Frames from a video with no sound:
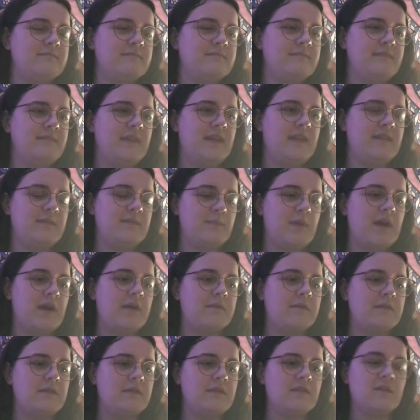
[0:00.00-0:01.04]
his
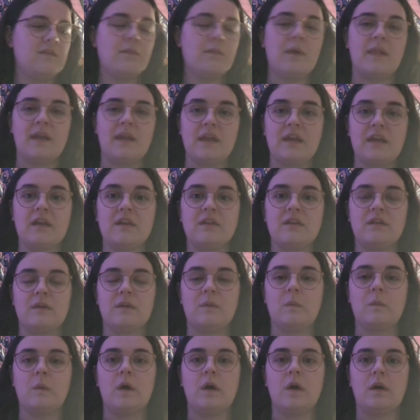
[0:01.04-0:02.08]
parents were like, you know
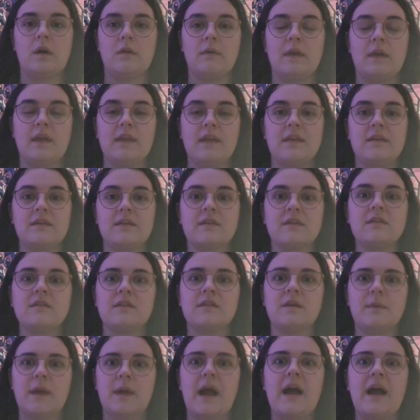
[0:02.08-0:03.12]
what, right?
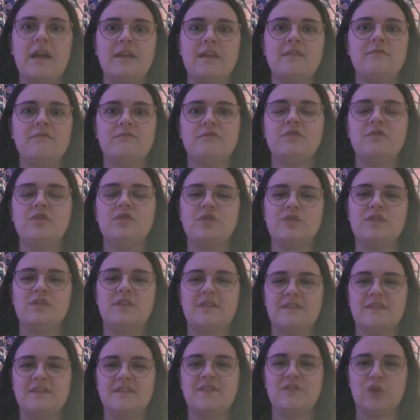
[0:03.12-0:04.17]
Okay,
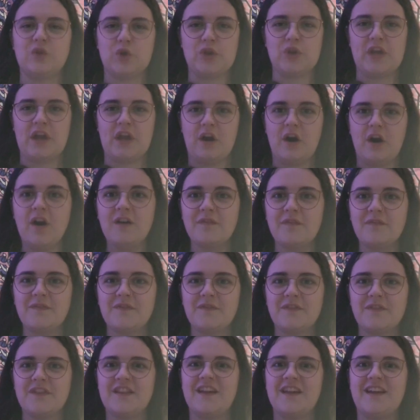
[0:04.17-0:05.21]
this is your day
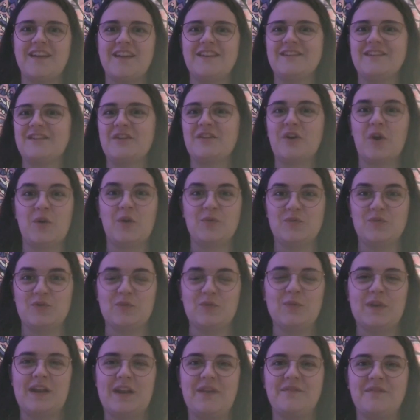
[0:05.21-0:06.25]
off. Like, go do
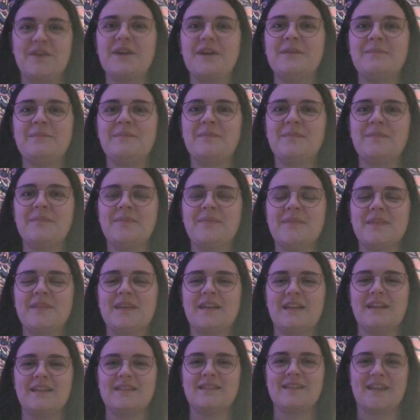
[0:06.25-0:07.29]
whatever.
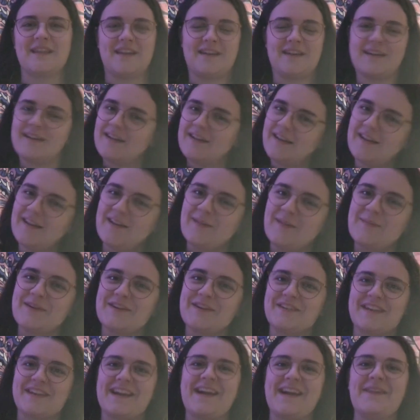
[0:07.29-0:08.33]
And I was like, oh my
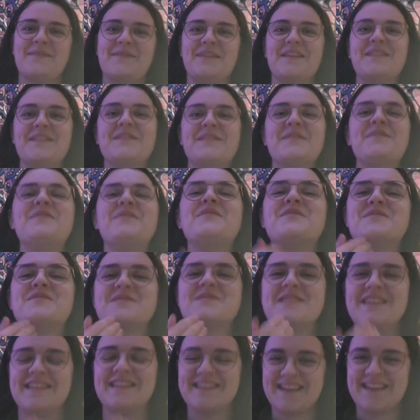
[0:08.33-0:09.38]
God, I have this
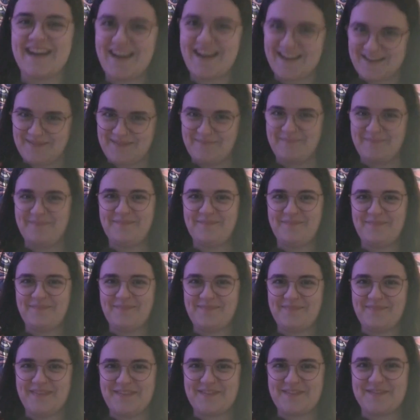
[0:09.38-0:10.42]
free time.
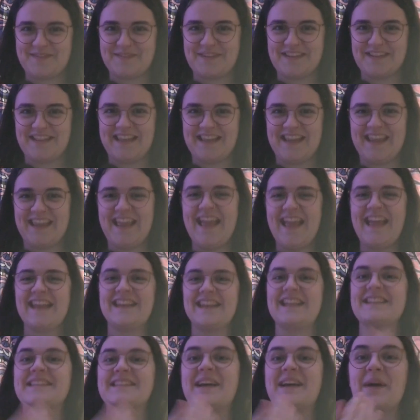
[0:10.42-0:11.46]
Suddenly.
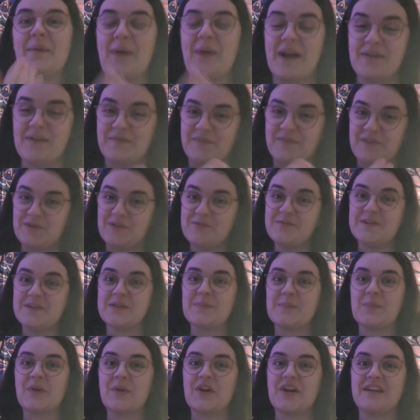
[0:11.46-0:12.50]
That's how I viewed
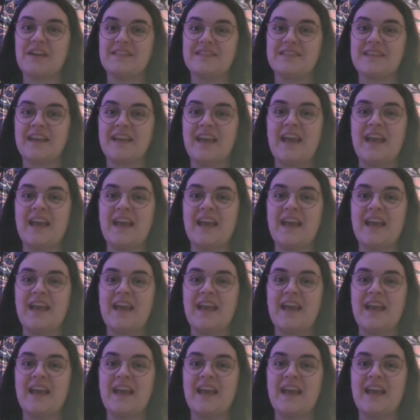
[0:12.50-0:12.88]
it because